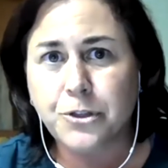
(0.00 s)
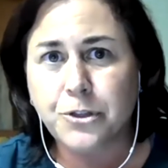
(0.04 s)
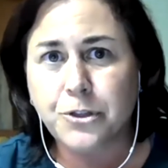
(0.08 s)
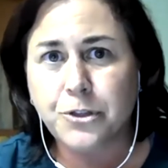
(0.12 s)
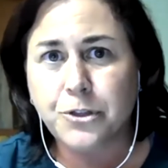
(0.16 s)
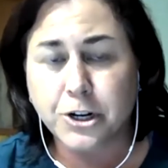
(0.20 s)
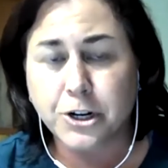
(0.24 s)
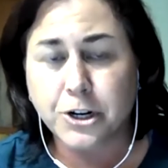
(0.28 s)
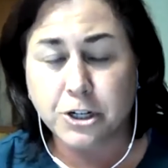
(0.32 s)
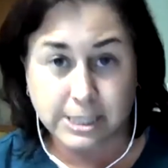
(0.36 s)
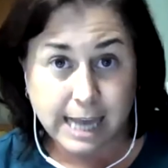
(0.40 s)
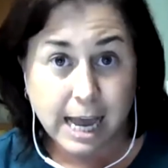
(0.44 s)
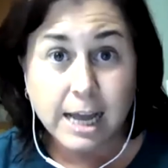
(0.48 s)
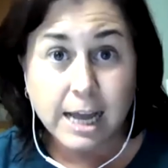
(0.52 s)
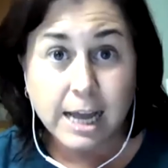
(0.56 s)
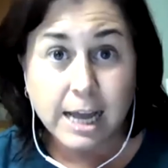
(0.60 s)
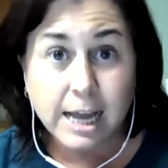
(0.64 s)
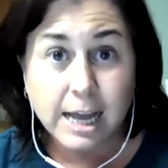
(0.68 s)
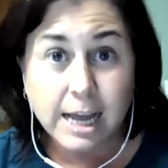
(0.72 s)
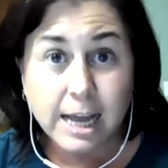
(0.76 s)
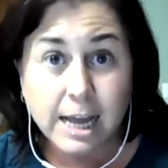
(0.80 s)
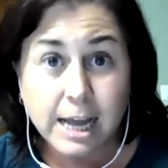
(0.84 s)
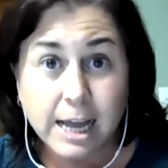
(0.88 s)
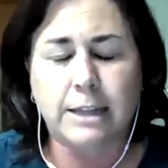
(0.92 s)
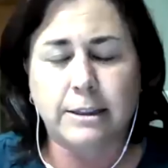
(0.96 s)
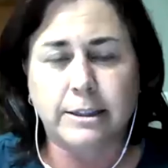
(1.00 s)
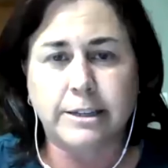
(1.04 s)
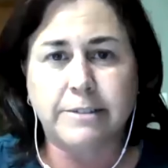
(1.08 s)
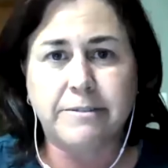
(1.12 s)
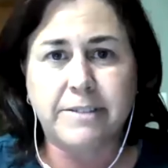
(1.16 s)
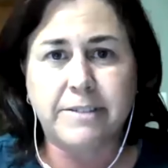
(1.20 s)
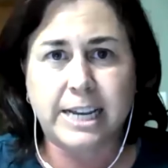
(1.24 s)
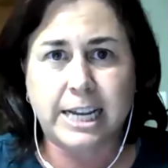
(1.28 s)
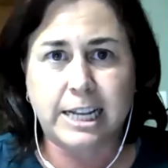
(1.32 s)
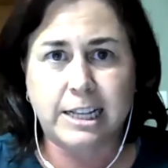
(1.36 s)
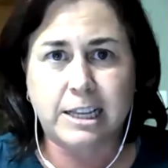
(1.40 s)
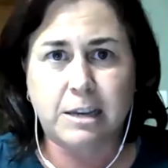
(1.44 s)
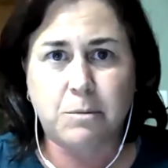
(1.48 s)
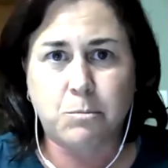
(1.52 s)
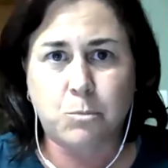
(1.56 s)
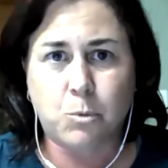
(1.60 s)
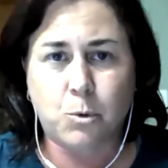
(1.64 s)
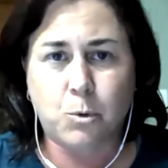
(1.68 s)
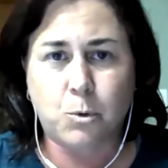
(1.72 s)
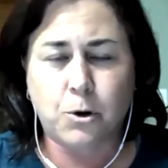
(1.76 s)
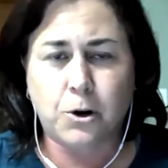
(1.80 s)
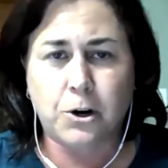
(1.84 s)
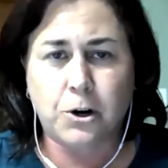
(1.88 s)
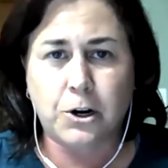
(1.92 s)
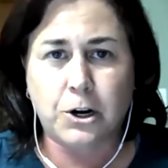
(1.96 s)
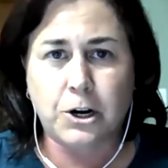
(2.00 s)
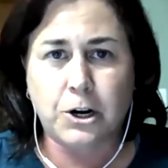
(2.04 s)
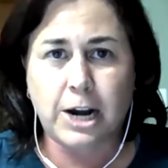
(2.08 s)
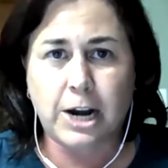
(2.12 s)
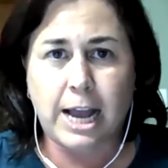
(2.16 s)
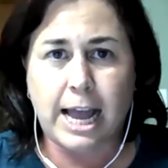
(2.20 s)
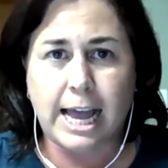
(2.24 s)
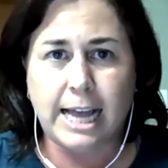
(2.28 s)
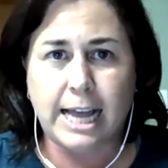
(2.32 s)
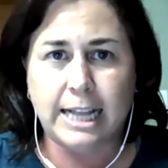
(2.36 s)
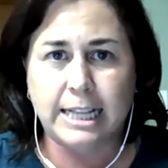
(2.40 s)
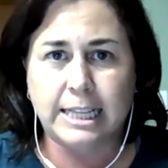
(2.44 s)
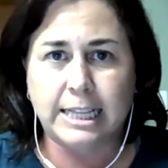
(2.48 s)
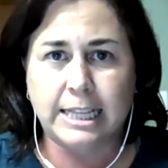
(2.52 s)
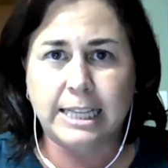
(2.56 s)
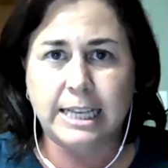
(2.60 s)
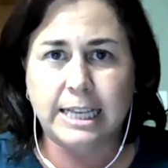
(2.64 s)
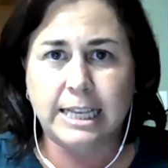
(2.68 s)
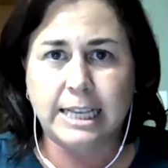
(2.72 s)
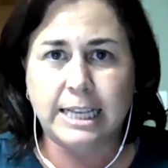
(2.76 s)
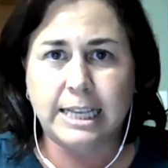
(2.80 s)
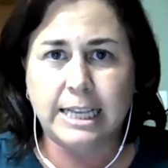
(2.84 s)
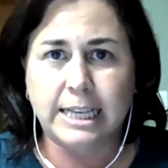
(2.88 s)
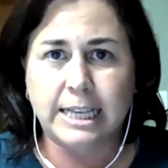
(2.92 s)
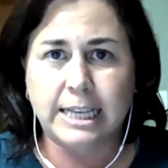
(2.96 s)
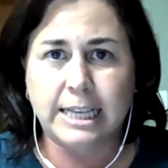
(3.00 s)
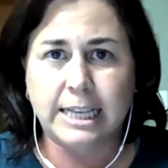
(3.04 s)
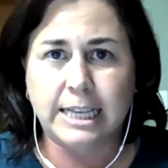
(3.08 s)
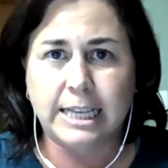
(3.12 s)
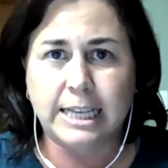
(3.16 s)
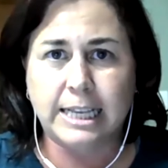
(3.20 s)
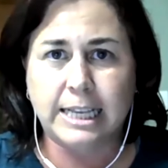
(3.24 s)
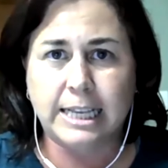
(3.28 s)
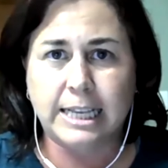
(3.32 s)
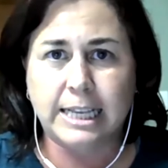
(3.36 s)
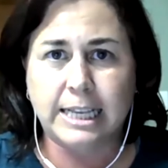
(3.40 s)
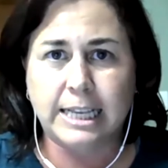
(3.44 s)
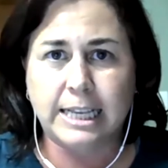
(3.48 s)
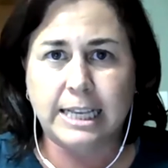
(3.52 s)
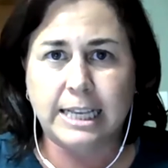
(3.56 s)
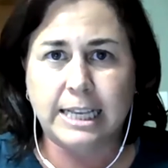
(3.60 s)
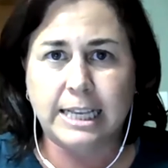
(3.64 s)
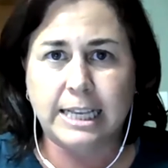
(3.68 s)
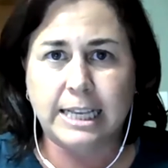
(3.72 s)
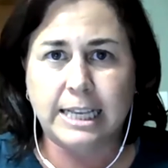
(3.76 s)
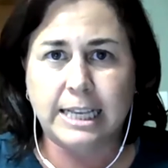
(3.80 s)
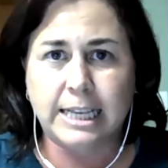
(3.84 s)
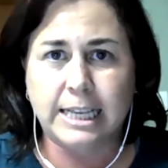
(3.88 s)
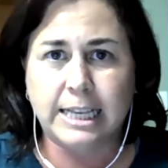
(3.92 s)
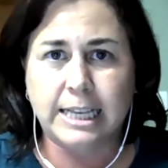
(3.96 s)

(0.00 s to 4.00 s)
their son, because they're they're not living anymore. And